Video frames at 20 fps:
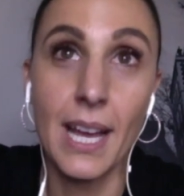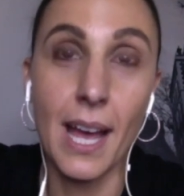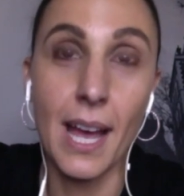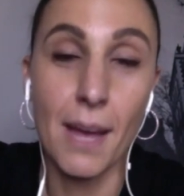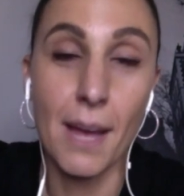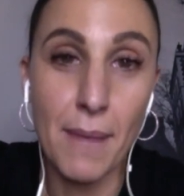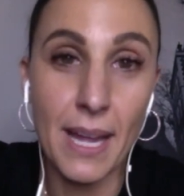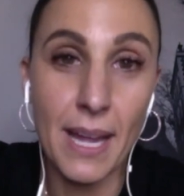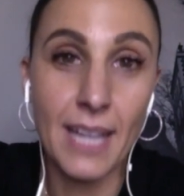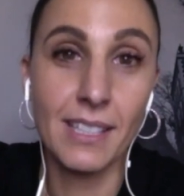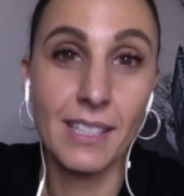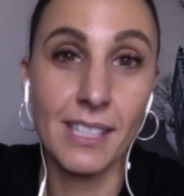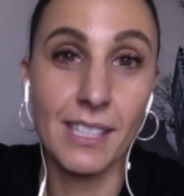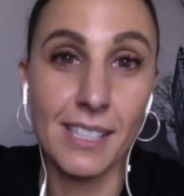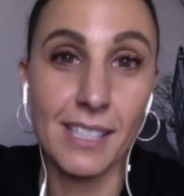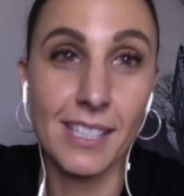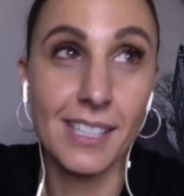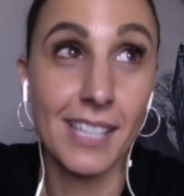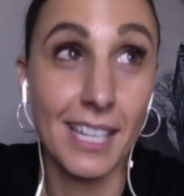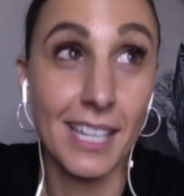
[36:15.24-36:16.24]
Amanda's
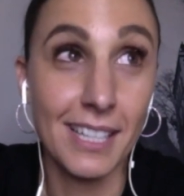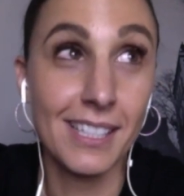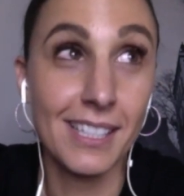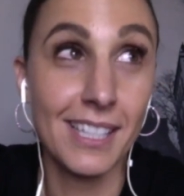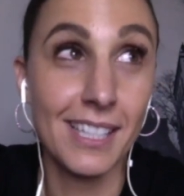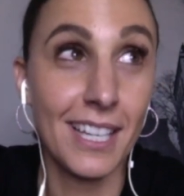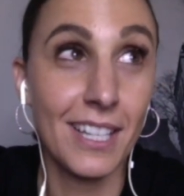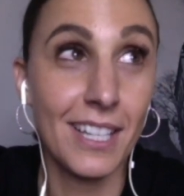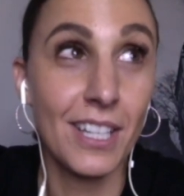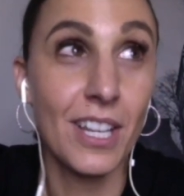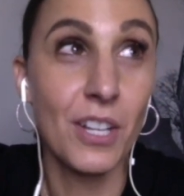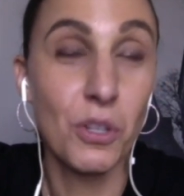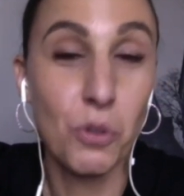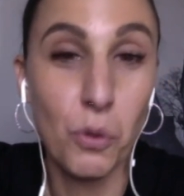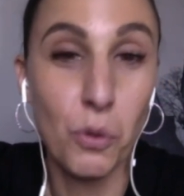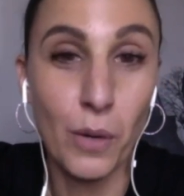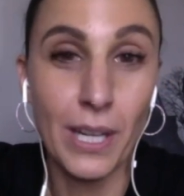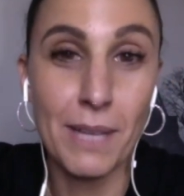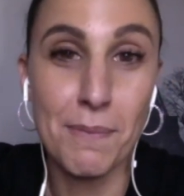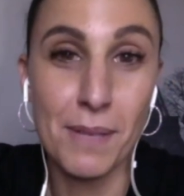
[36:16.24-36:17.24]
sexy
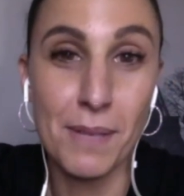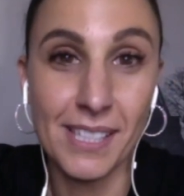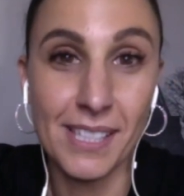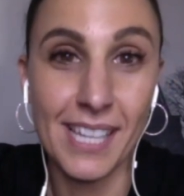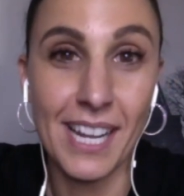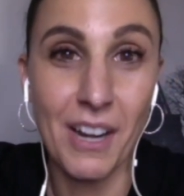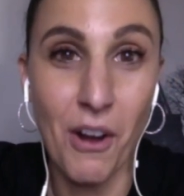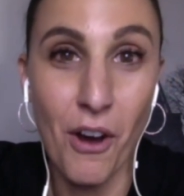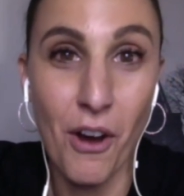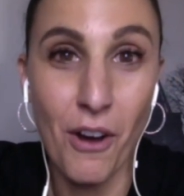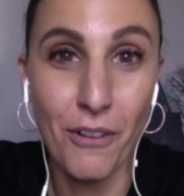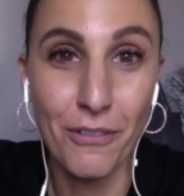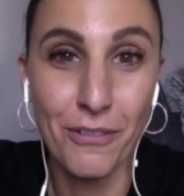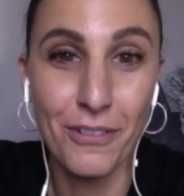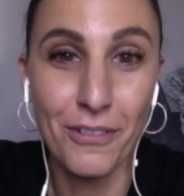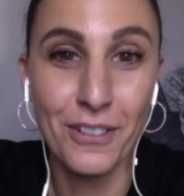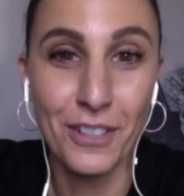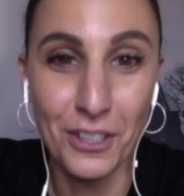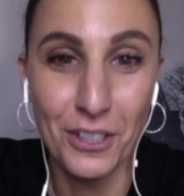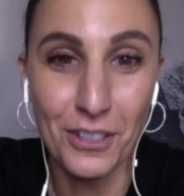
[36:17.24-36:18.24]
20% off.
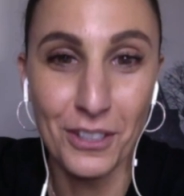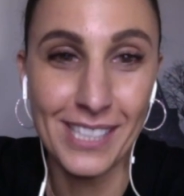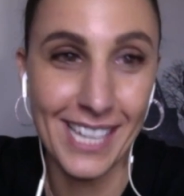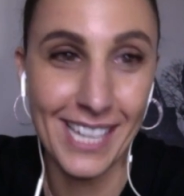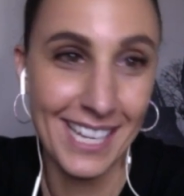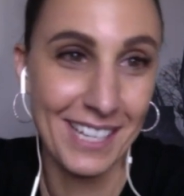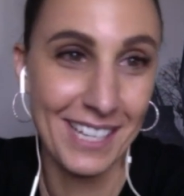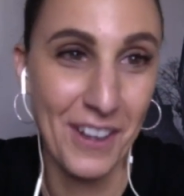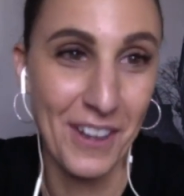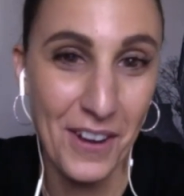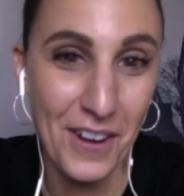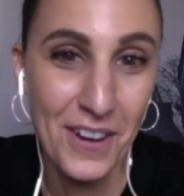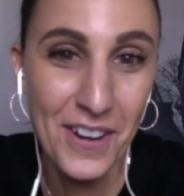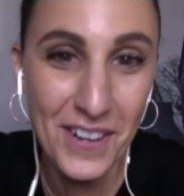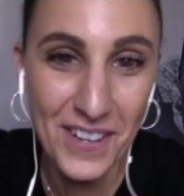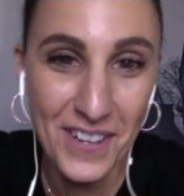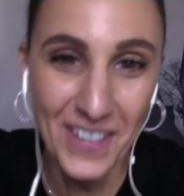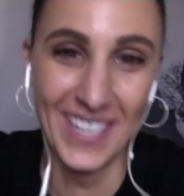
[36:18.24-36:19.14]
Use that code.